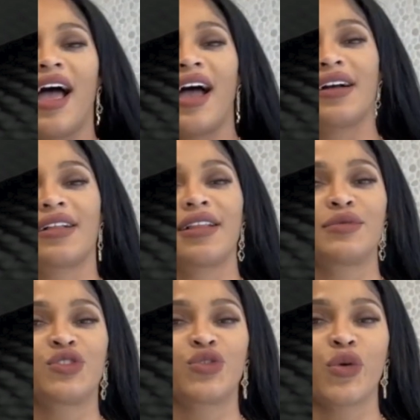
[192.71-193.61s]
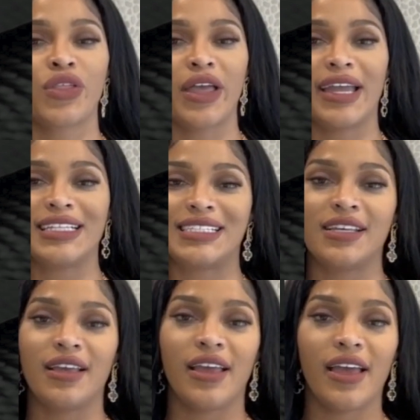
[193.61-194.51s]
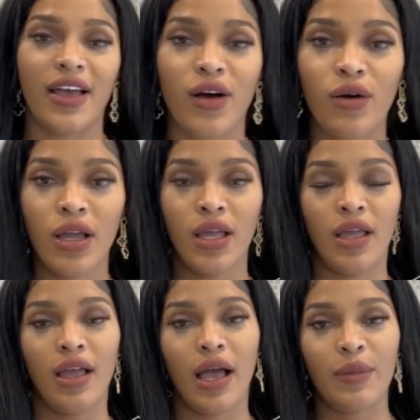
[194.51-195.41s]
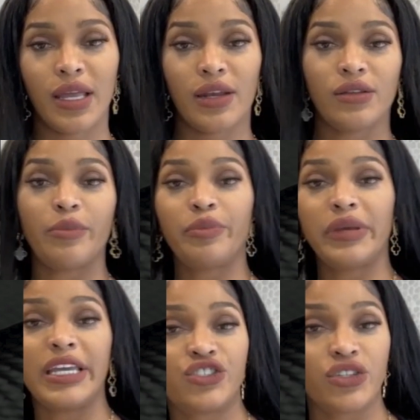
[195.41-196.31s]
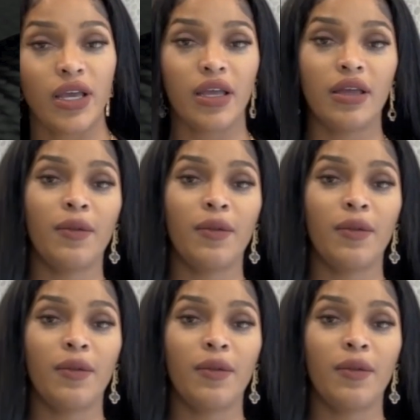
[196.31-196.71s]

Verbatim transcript: at Club Truth ATL. I'm gonna get on the PJ,